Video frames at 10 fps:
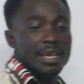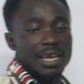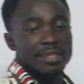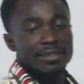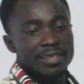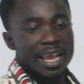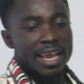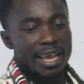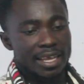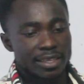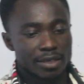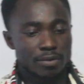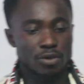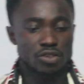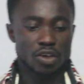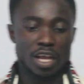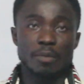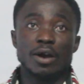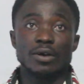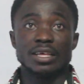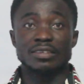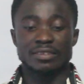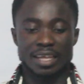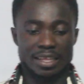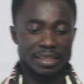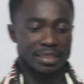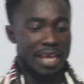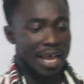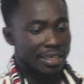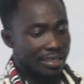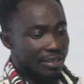And third, we'll talk about the standard